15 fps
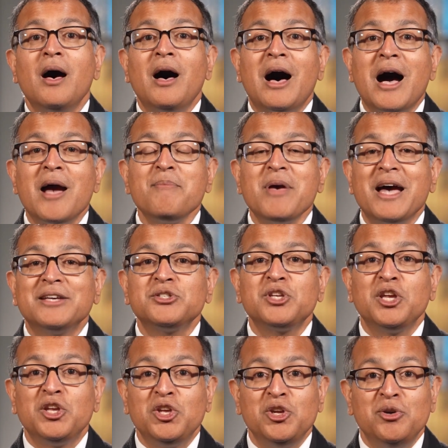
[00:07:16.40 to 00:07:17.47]
I'm
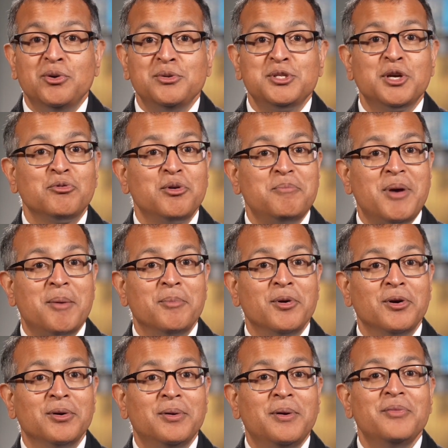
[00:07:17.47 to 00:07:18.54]
asking you to
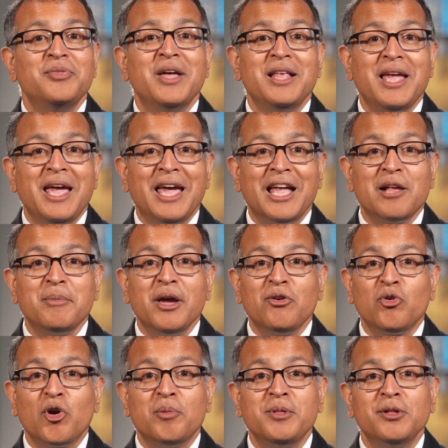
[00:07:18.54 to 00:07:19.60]
remember that
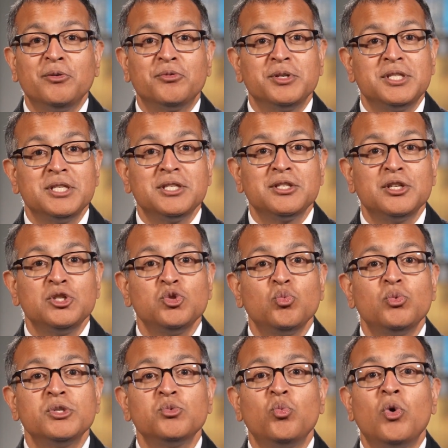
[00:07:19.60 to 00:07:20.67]
antimicrobial resistance
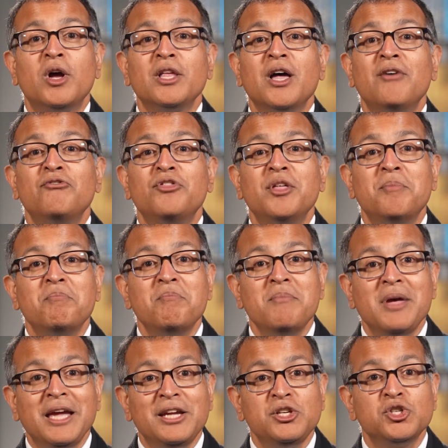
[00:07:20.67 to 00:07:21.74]
was one of the
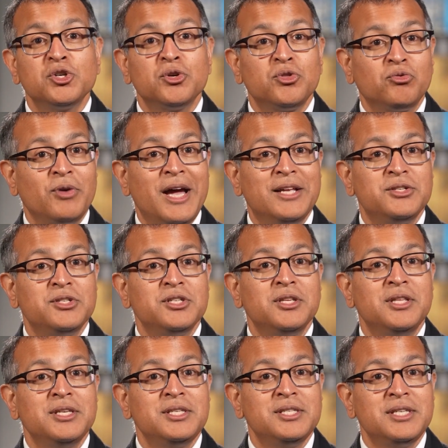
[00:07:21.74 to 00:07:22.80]
major threats to
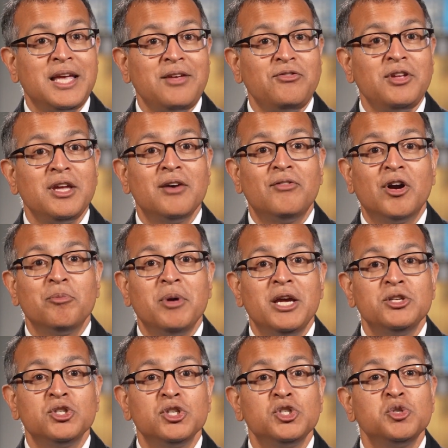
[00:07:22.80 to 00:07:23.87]
the safety of our
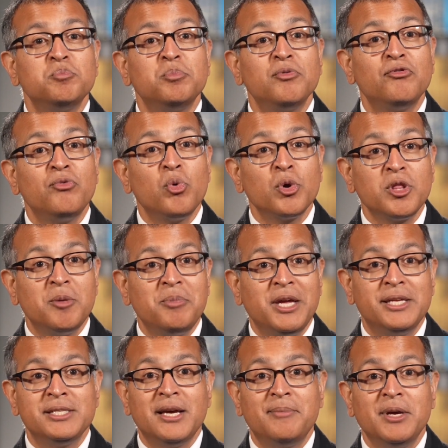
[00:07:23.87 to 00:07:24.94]
patients before the
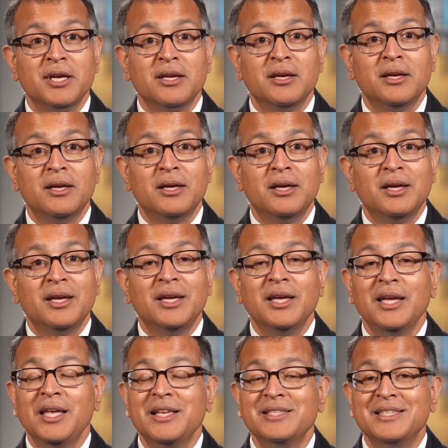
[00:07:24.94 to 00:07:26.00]
pandemic.
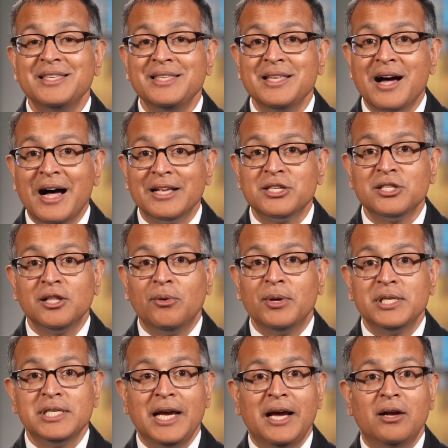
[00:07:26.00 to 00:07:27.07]
It is not
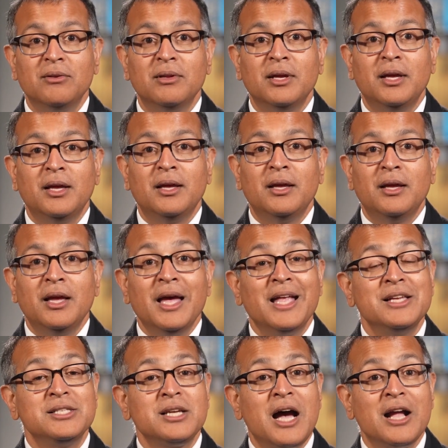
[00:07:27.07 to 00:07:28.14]
slowing down
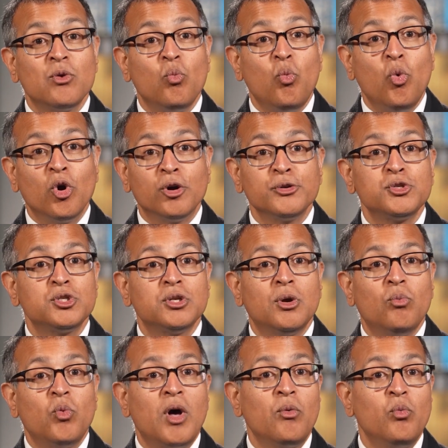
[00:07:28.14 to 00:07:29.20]
and has gotten worse
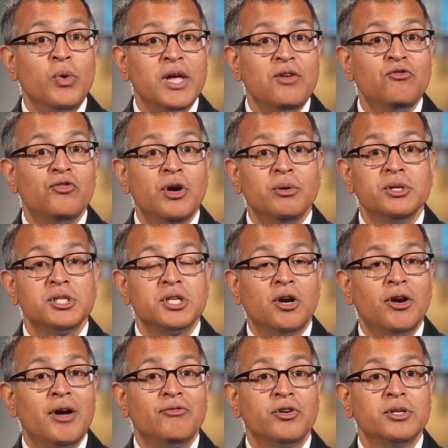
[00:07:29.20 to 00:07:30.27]
while we focused
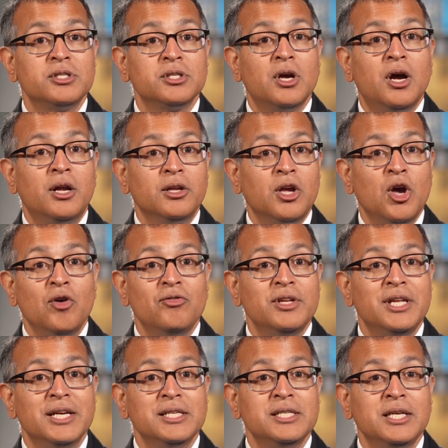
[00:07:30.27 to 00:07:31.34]
our efforts on
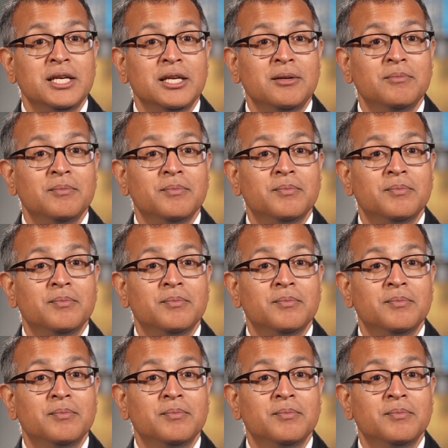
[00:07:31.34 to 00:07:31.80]
COVID 19.